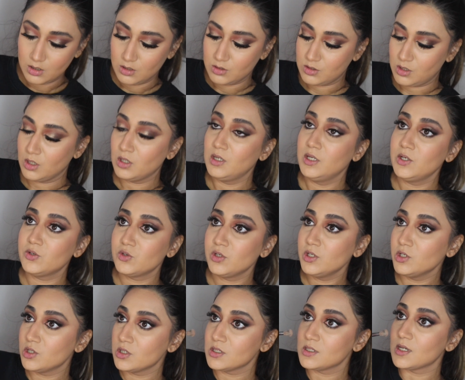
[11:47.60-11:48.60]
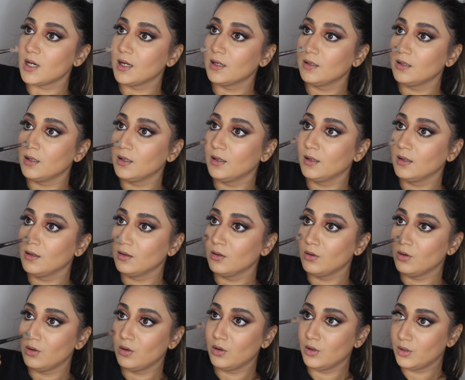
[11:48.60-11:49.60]
So you're literally just adding
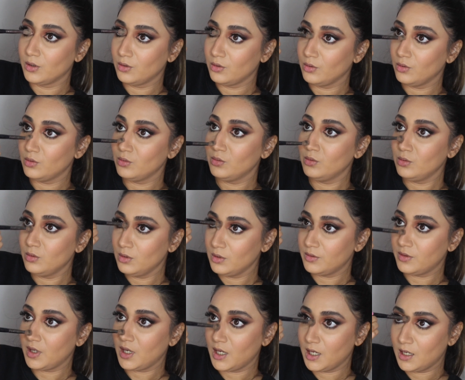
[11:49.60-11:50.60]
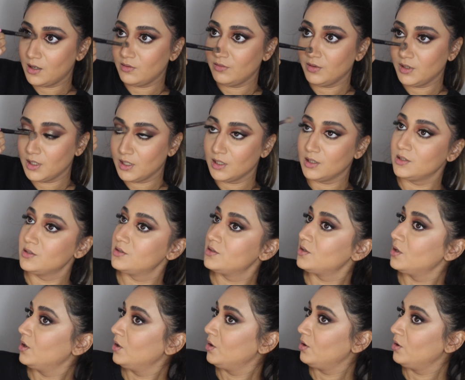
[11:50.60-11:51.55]
on all the areas